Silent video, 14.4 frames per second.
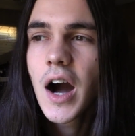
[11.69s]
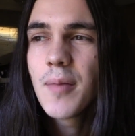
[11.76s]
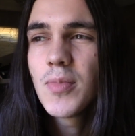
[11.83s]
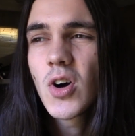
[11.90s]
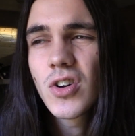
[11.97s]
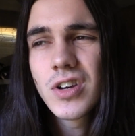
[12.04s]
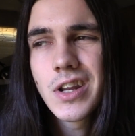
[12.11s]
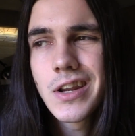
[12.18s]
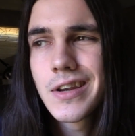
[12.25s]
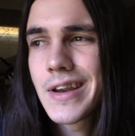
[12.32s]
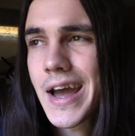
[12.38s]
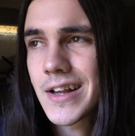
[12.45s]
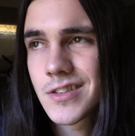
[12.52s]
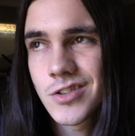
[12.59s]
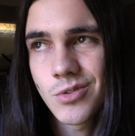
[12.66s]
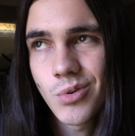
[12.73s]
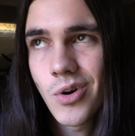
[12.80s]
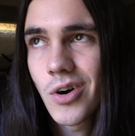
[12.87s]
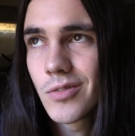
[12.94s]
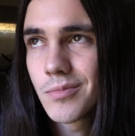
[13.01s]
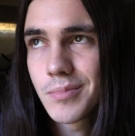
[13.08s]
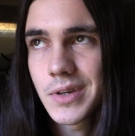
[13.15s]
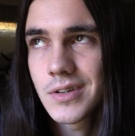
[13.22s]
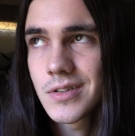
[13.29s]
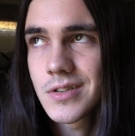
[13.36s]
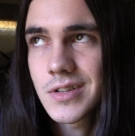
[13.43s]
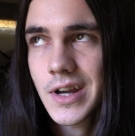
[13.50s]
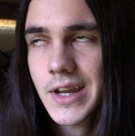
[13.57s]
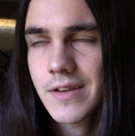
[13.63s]
I'm not going to natter on
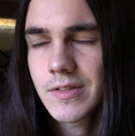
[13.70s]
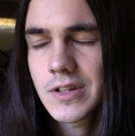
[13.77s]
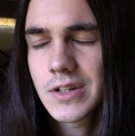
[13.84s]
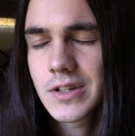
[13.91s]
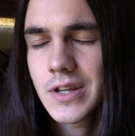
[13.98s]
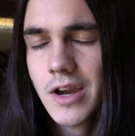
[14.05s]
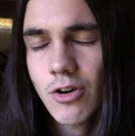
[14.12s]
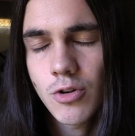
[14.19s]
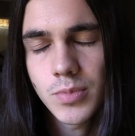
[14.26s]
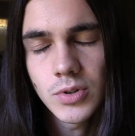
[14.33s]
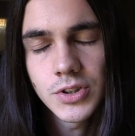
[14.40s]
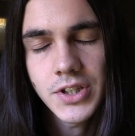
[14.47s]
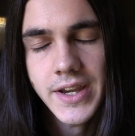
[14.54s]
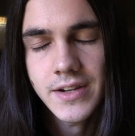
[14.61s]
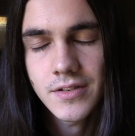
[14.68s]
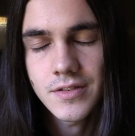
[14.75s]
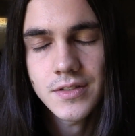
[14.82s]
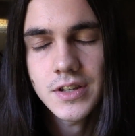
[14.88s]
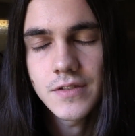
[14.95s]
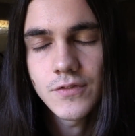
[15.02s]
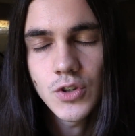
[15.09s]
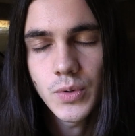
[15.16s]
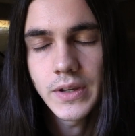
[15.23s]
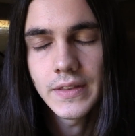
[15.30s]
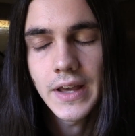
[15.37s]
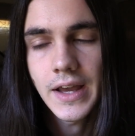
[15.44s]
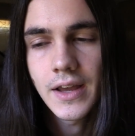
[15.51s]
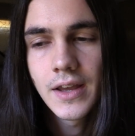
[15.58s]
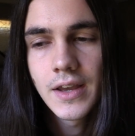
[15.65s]
because I have a terrible tendency of
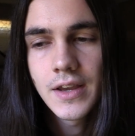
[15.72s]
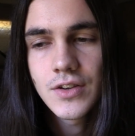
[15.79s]
doing that.